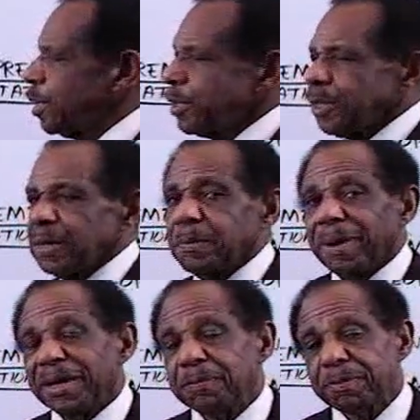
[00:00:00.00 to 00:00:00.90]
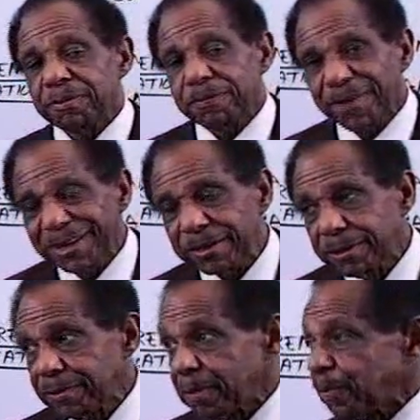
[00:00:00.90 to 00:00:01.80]
that might prevent
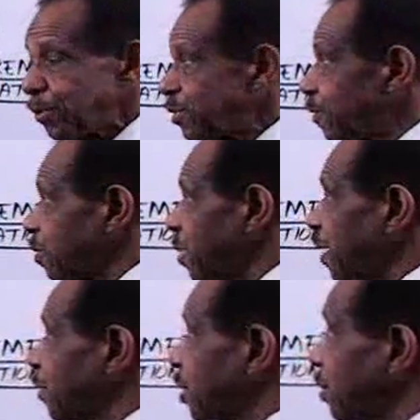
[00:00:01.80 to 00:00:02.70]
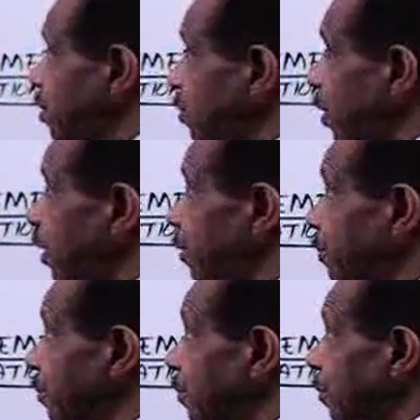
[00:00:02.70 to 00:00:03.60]
the person from having the mens rea.
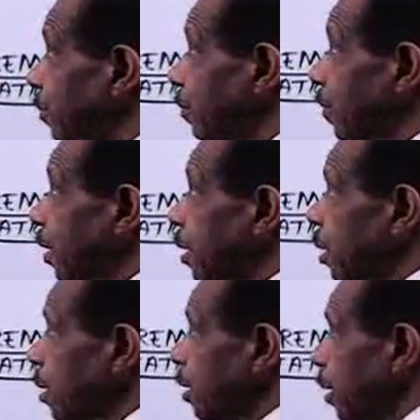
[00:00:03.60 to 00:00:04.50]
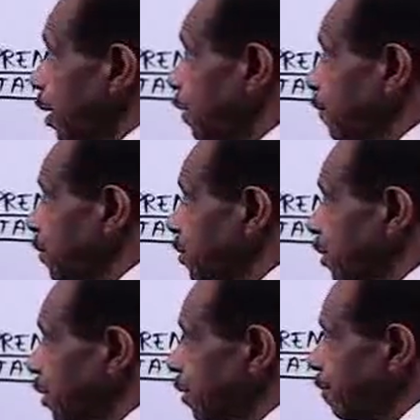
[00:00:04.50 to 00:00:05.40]

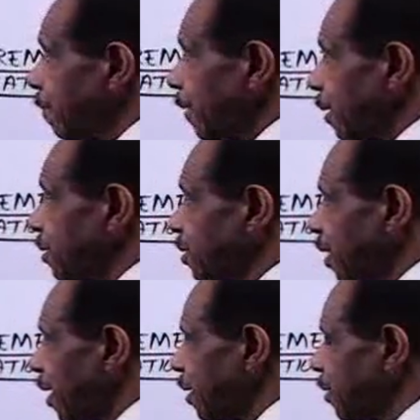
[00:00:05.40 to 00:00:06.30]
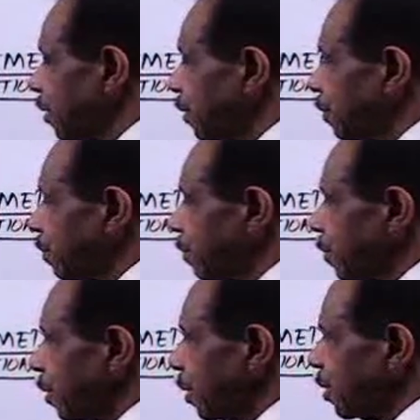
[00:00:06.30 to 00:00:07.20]
Infancy, insanity,
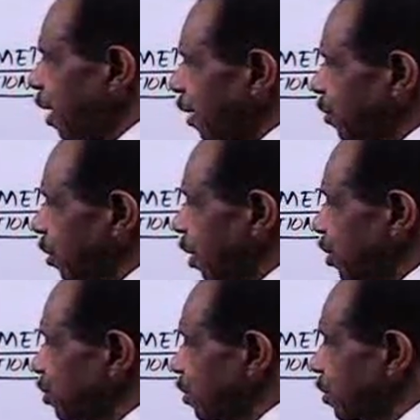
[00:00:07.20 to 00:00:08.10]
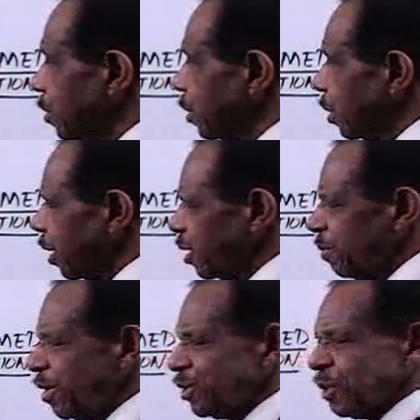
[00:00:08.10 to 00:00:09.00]
intoxication, and
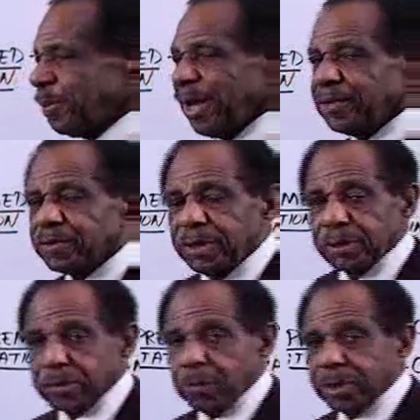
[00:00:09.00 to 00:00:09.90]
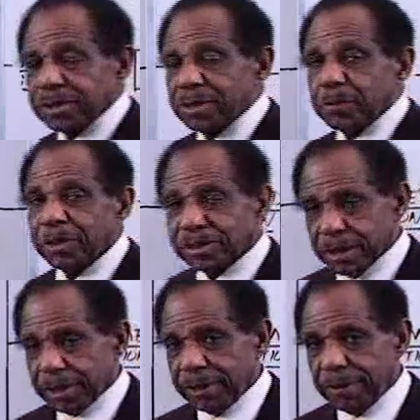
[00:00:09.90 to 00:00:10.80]
diminished capacity are the ones that we study.